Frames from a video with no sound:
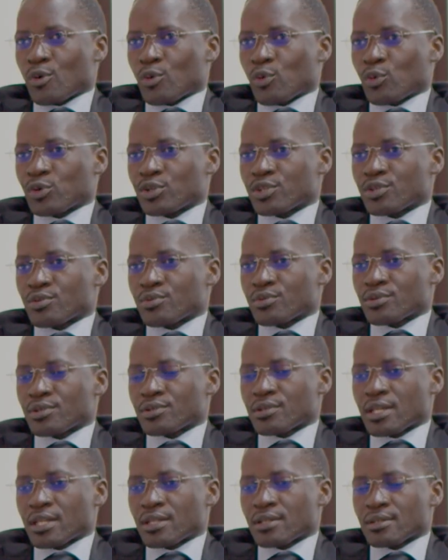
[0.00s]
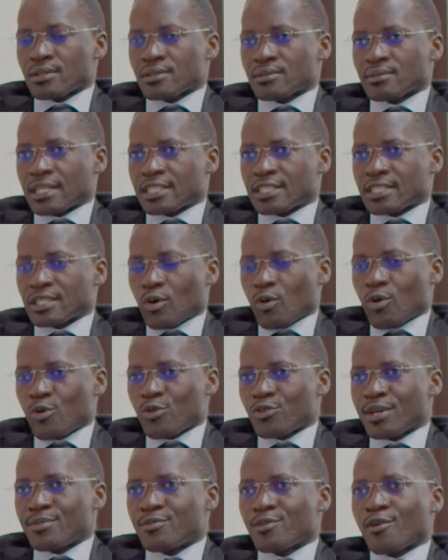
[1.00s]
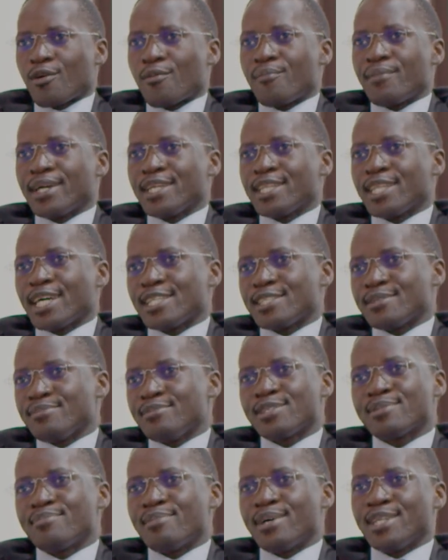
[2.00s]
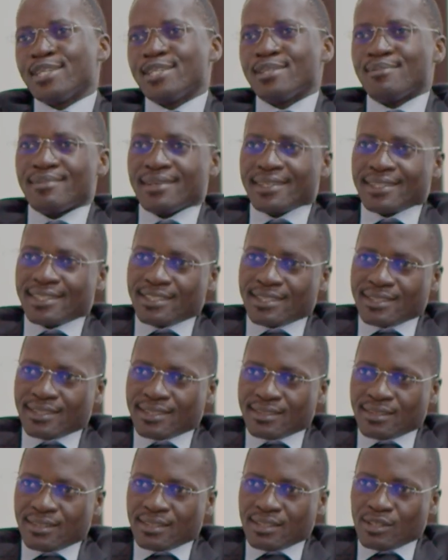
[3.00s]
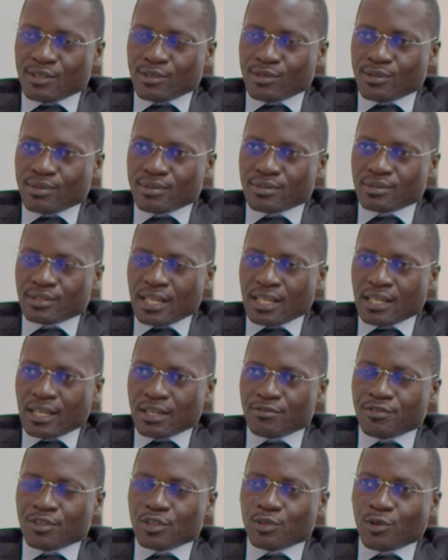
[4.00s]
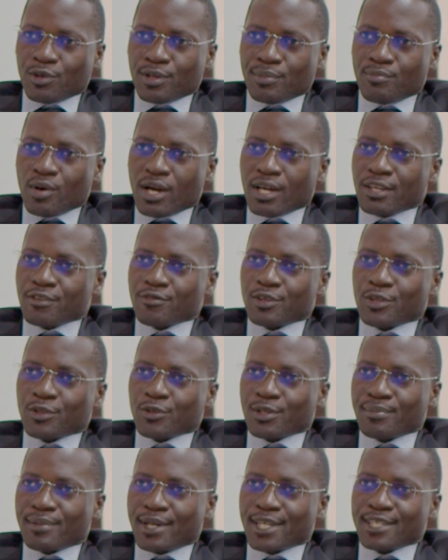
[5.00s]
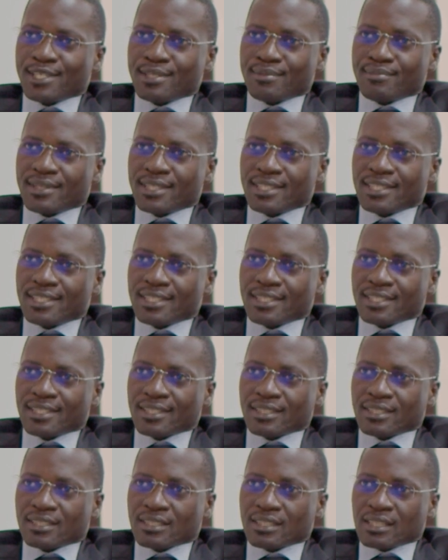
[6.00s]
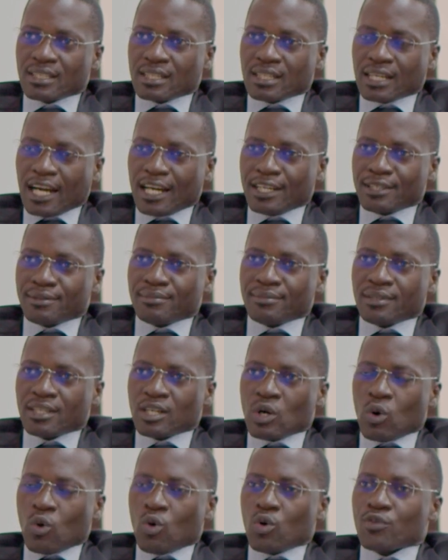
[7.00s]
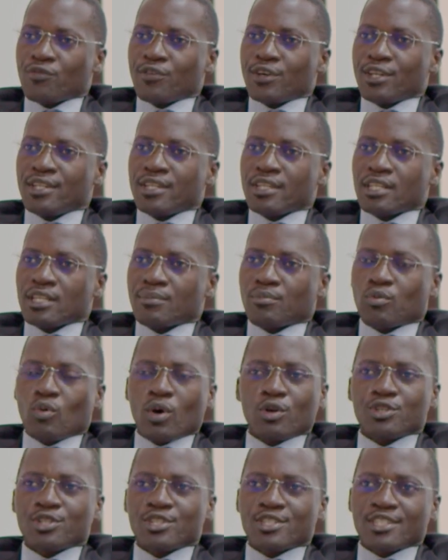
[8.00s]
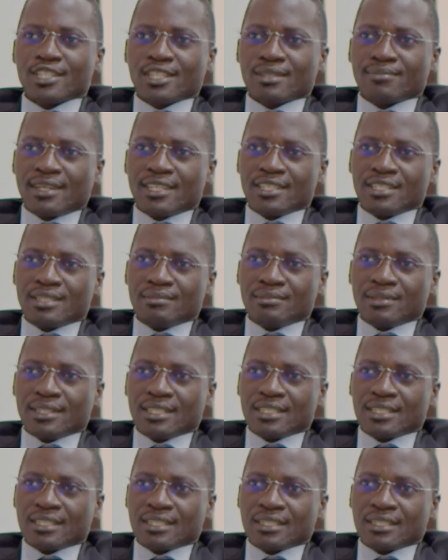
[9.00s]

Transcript: we like all of them combined as mismanagement, or poor inventory management, or even poor logistic management.